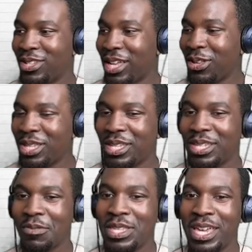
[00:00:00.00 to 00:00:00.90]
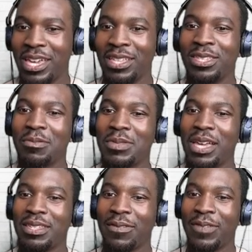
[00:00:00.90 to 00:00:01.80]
So I looked into some of my data, and sometimes I